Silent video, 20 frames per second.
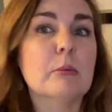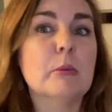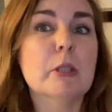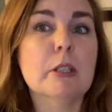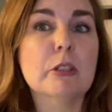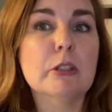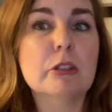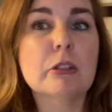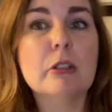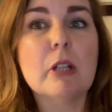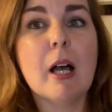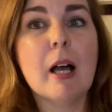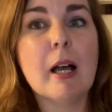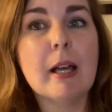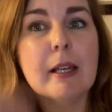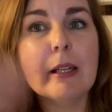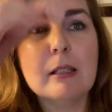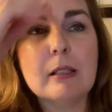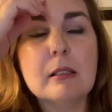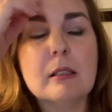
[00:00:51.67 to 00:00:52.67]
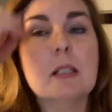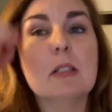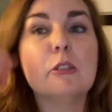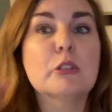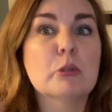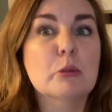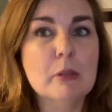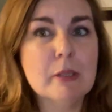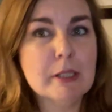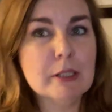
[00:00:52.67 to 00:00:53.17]
which I
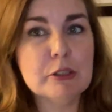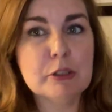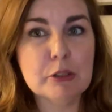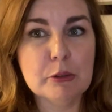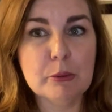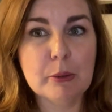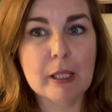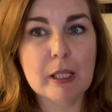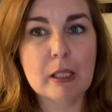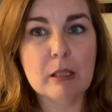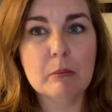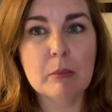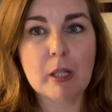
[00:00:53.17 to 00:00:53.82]
enjoy doing,